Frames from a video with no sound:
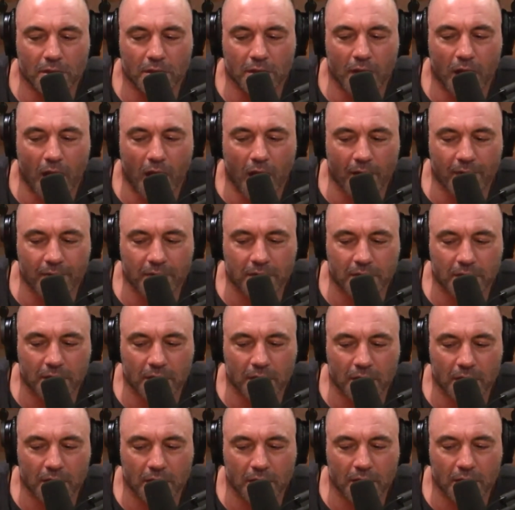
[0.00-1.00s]

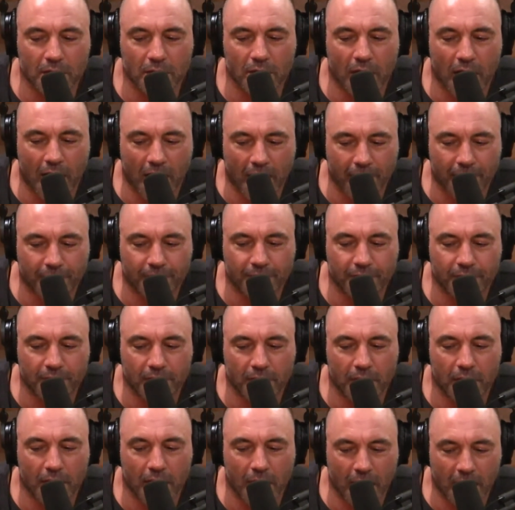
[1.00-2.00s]
Obviously, you have
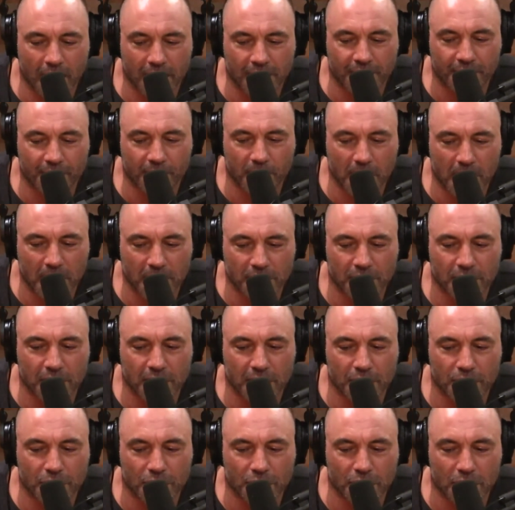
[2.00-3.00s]
an active
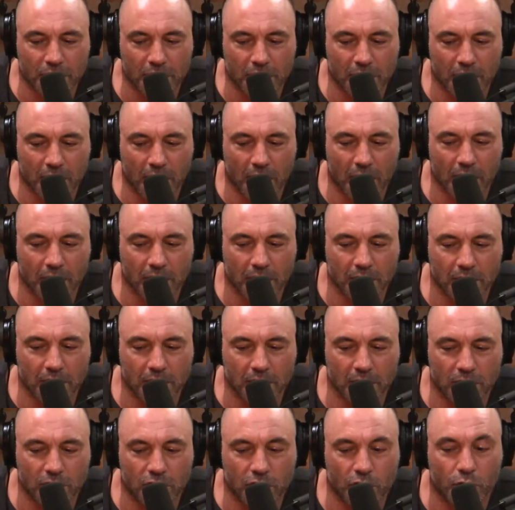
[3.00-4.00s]
imagination. And
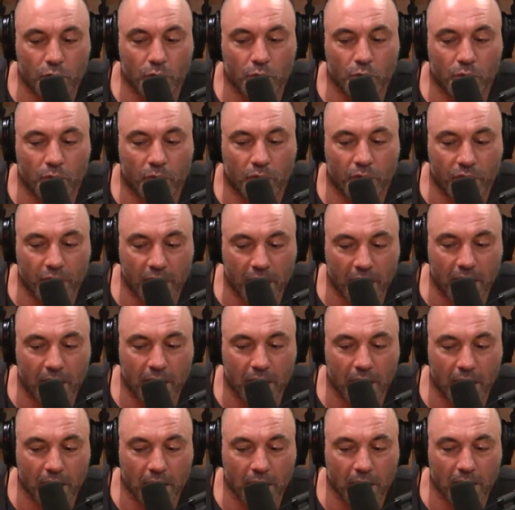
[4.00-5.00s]
do you
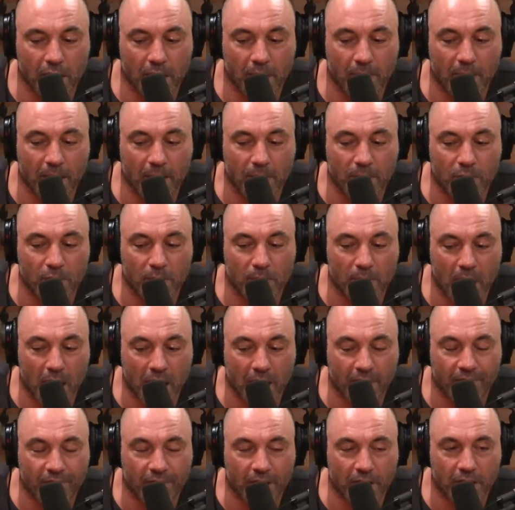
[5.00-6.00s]
think that maybe you're
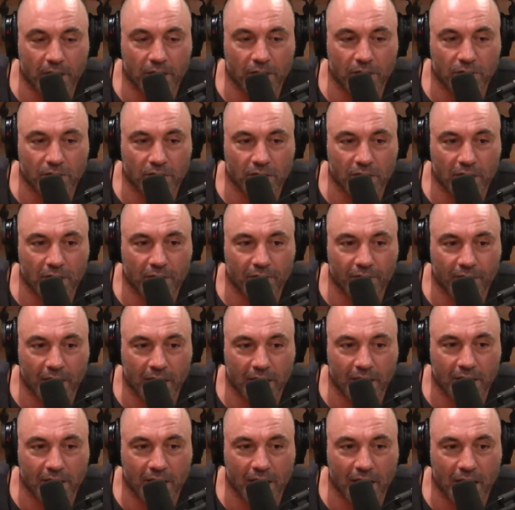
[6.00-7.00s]
mind fucking yourself
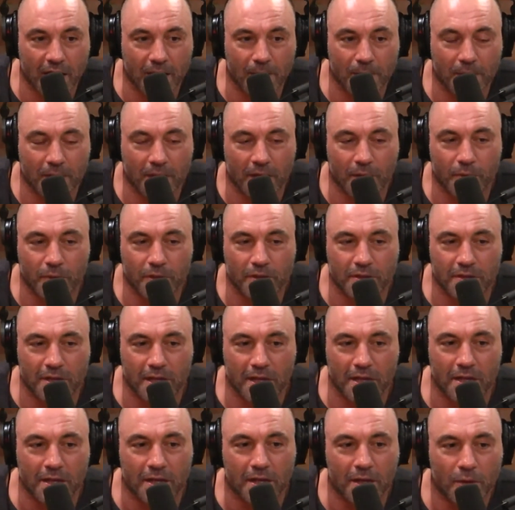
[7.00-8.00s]
at the time? Like when
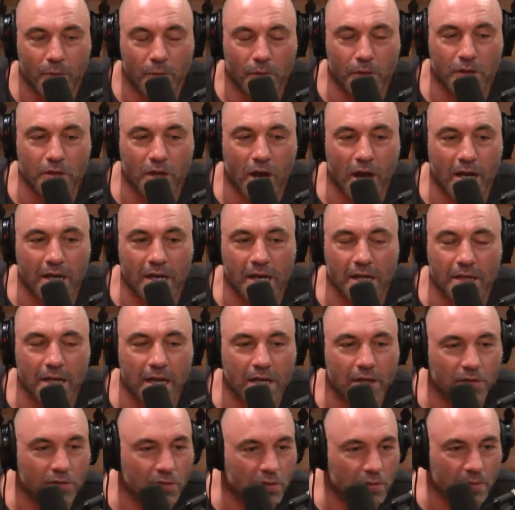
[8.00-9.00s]
you're talking out
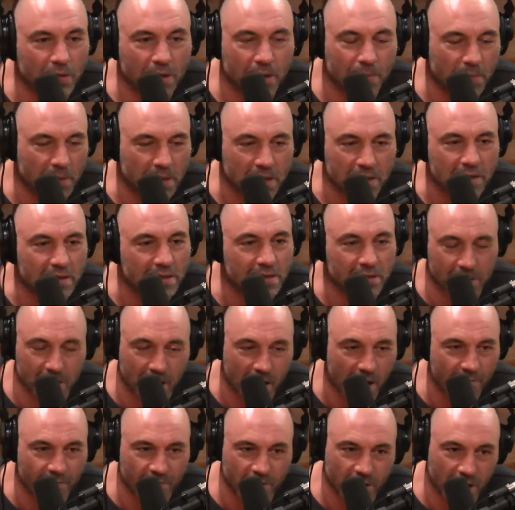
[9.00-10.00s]
loud, are you doing it because it's
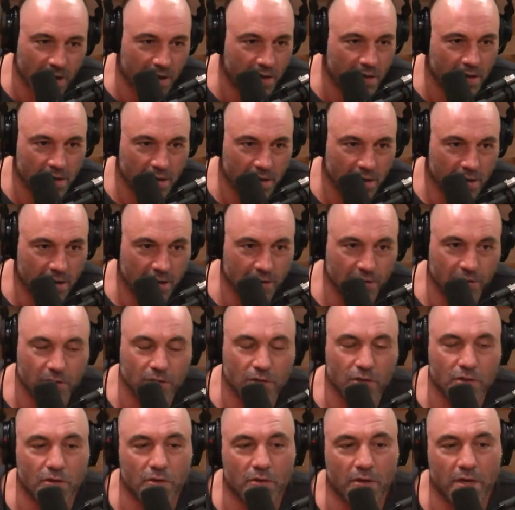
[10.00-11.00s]
comforting? Because you
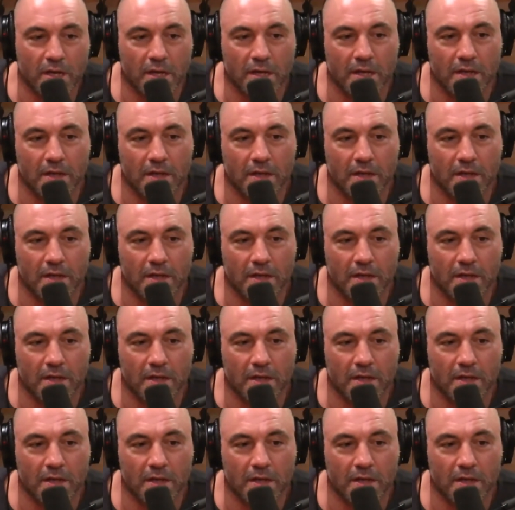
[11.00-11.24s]
enjoy it?